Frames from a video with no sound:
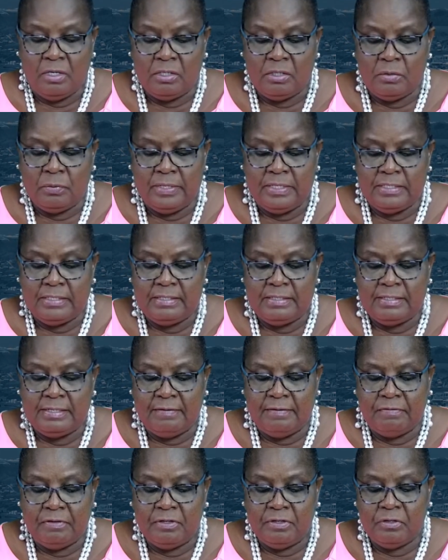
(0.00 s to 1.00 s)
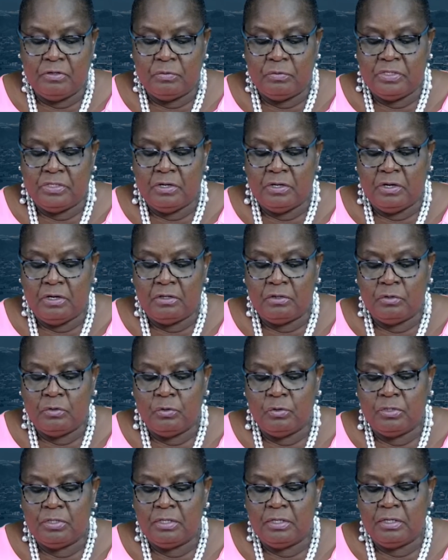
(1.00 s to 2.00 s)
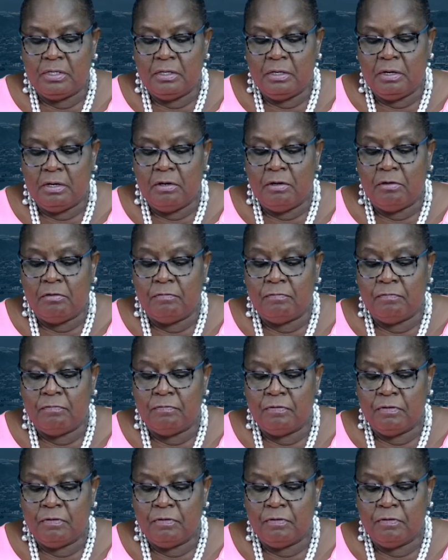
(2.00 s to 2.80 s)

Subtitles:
27th, we saw a total of